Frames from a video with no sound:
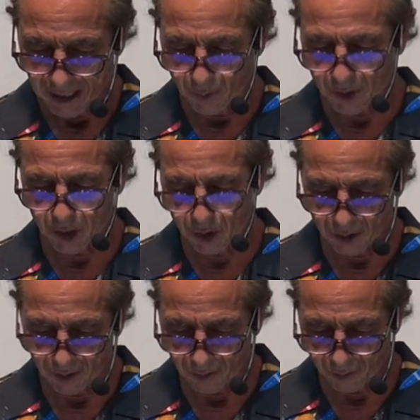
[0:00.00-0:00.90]
which is
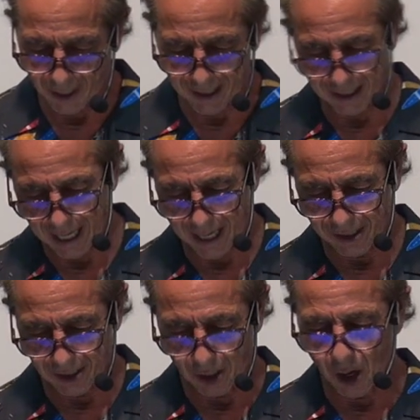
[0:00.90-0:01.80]
recognized
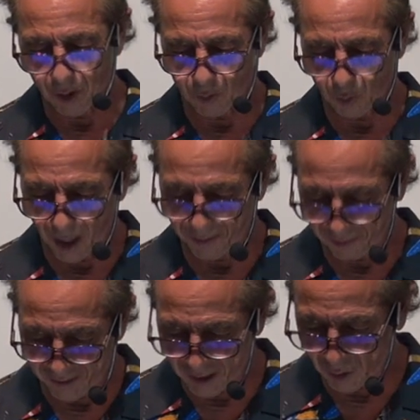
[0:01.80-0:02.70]
as unripe
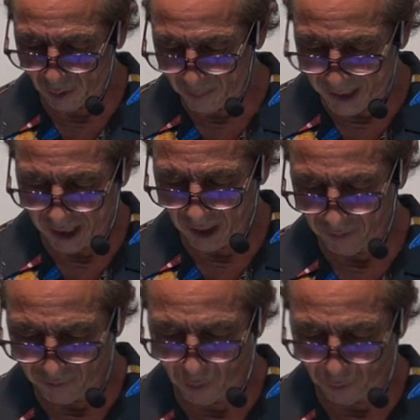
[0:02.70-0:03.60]
figs or beginning of new